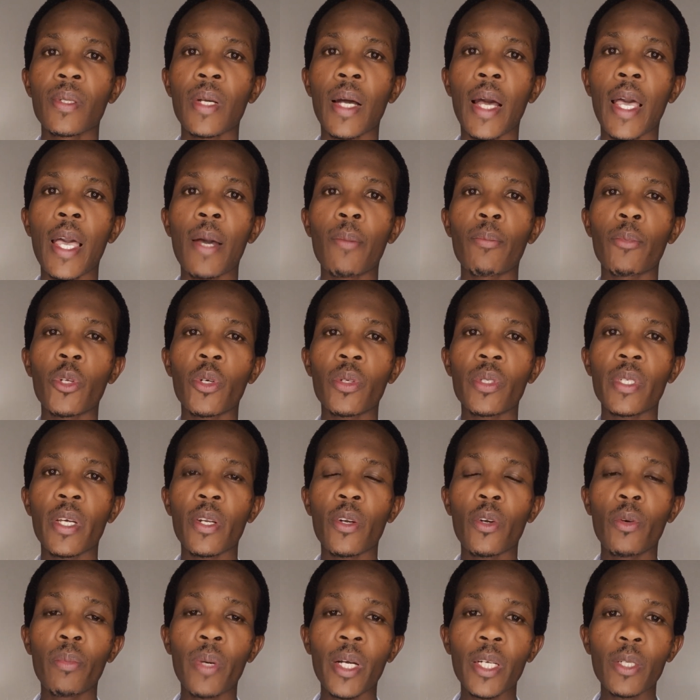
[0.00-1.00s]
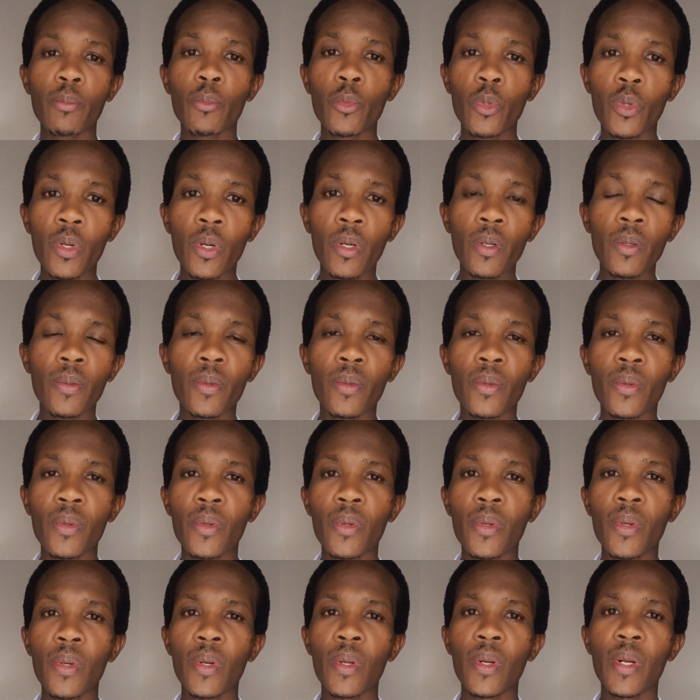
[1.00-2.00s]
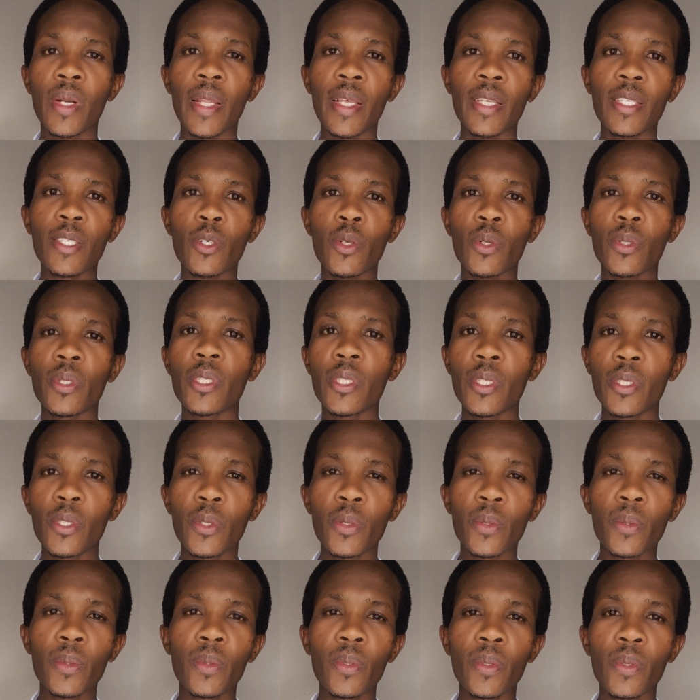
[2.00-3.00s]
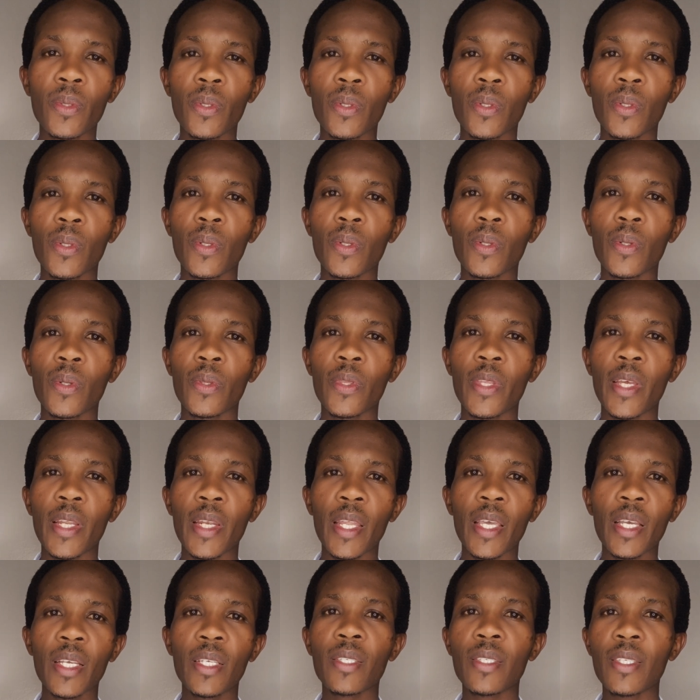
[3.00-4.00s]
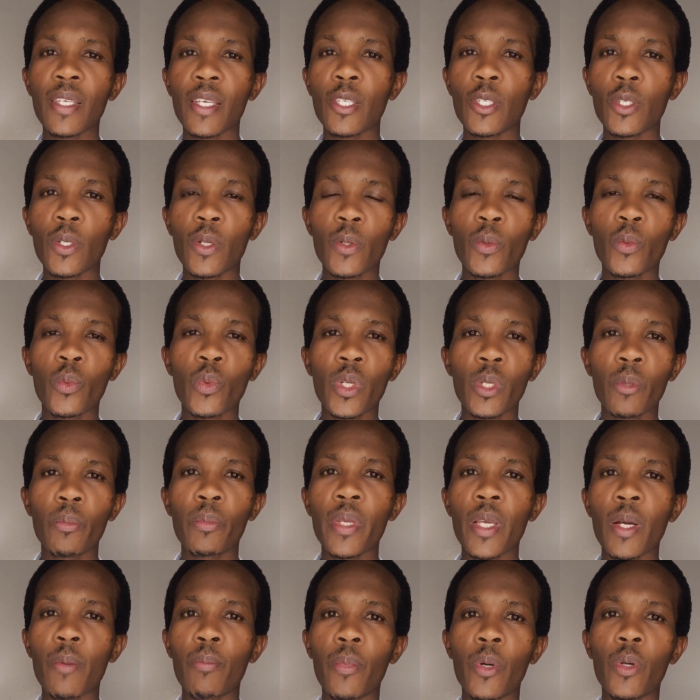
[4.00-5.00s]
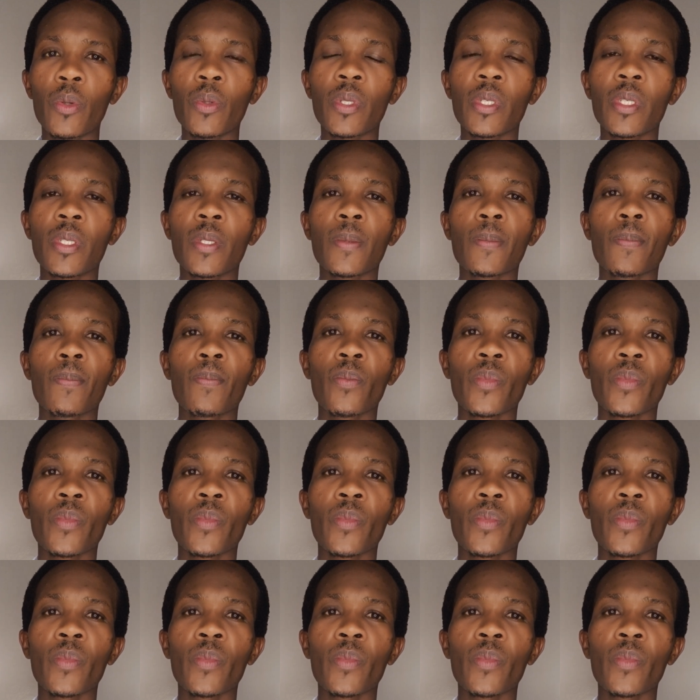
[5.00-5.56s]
I am Dr. Robert Mugo. Let's continue. The next session will be about